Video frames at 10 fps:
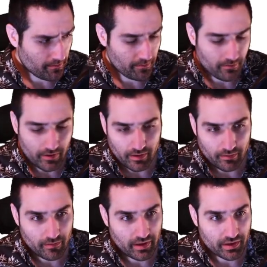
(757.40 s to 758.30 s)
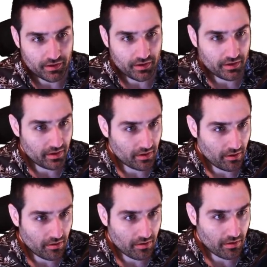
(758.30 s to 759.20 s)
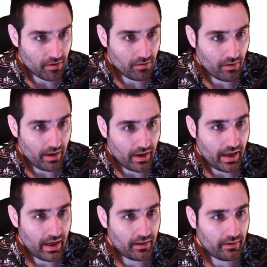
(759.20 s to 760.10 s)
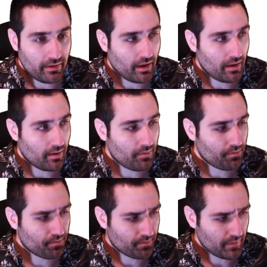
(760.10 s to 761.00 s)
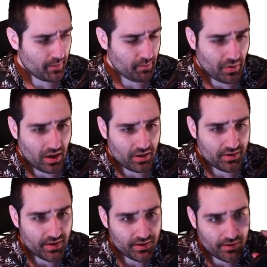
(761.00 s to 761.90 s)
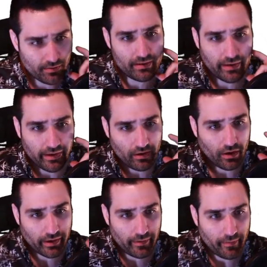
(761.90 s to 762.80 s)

the connection didn't go through. And let me pause this so we can take a look.